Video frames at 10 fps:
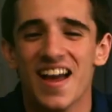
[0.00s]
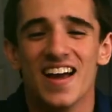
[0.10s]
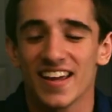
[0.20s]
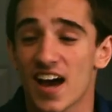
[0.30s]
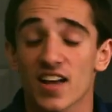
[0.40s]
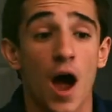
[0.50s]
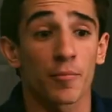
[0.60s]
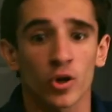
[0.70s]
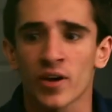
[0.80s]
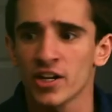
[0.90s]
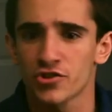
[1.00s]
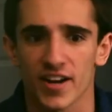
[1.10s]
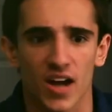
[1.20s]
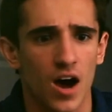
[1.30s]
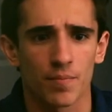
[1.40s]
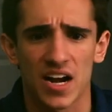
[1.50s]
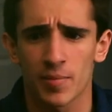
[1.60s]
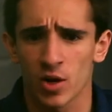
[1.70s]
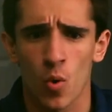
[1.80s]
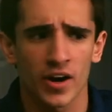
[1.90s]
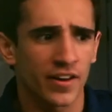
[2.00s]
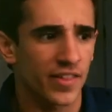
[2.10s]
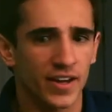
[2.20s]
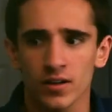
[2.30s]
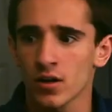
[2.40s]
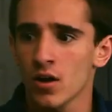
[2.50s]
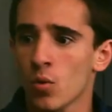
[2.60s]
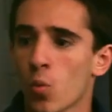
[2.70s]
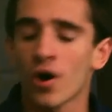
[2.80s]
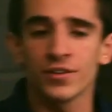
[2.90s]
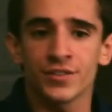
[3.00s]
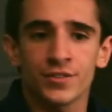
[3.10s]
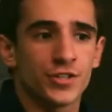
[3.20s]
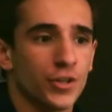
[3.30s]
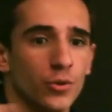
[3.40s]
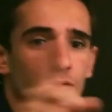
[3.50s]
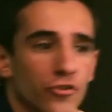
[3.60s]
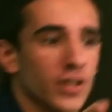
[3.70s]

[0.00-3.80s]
yeah, I'm gonna get a drink. Um, anybody want anything? One, two, three,